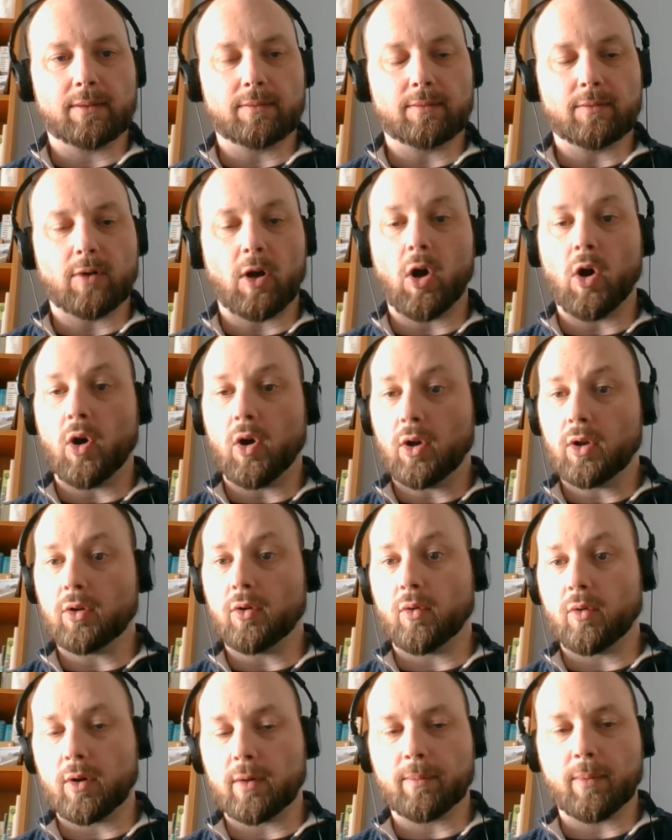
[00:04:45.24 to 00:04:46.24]
all
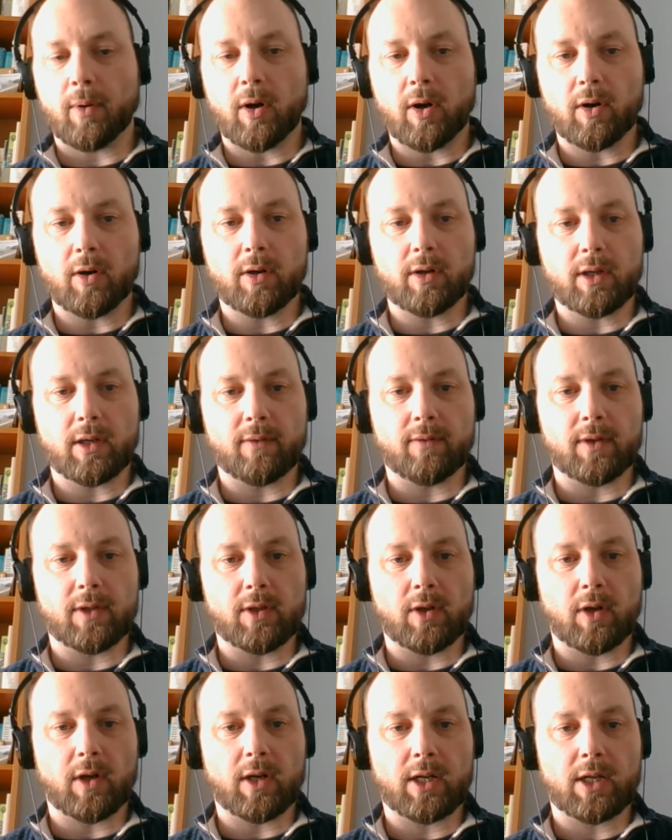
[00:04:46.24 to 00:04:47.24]
or part of the
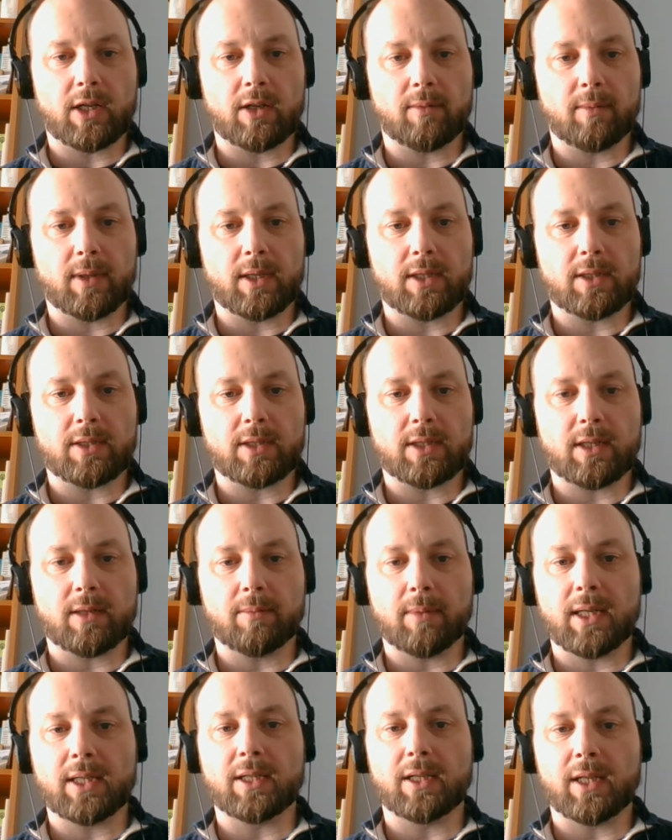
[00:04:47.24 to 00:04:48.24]
document
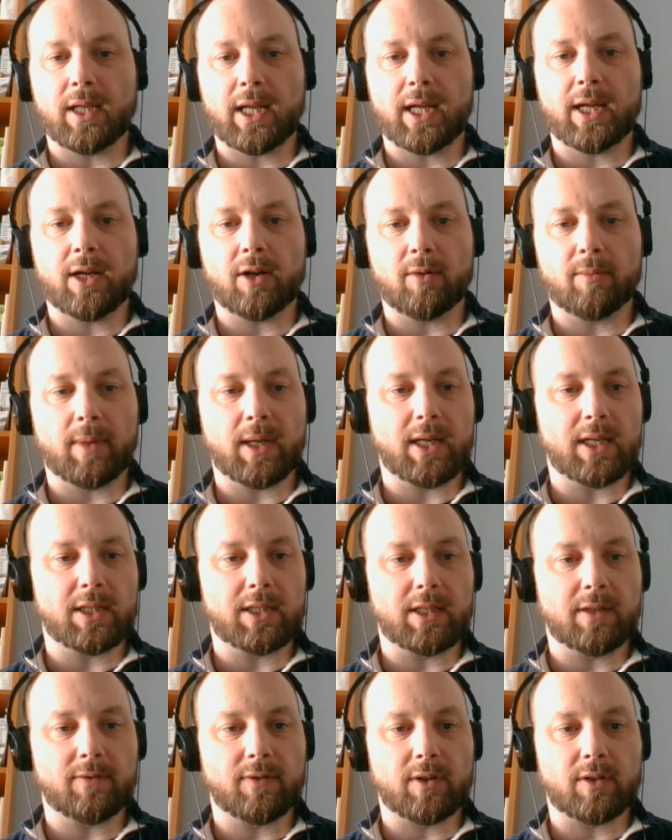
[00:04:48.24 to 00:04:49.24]
may delay or make it
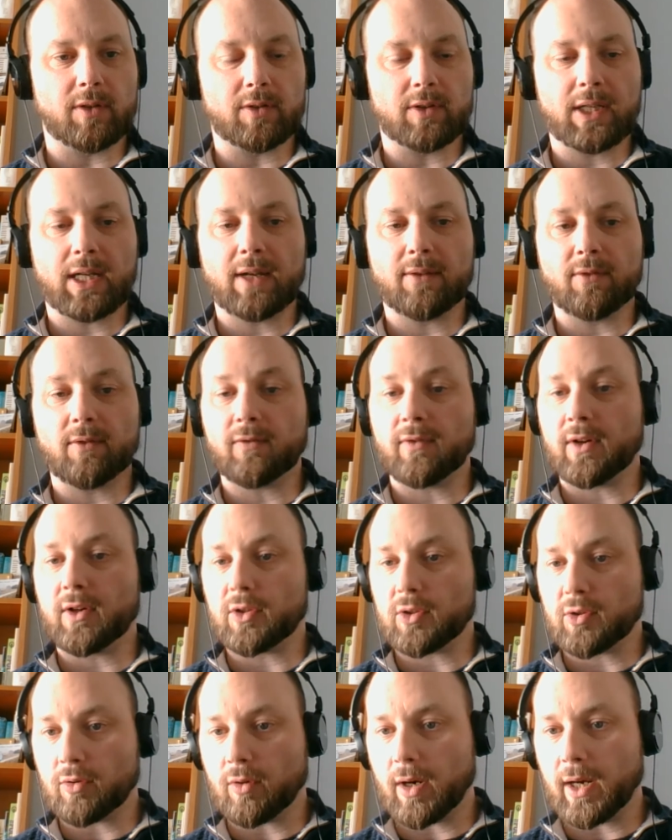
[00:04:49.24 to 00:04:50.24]
difficult to have a fair
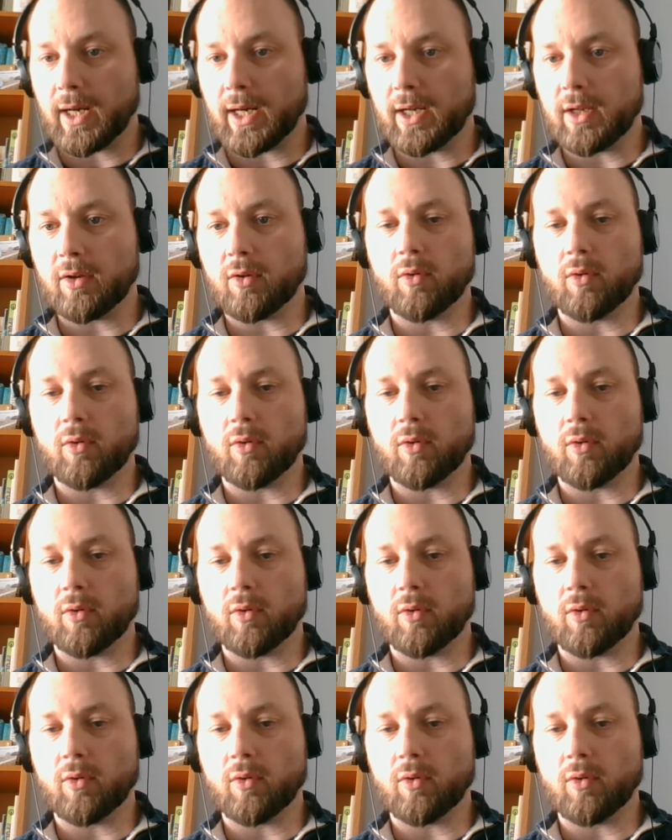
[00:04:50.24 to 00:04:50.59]
trial,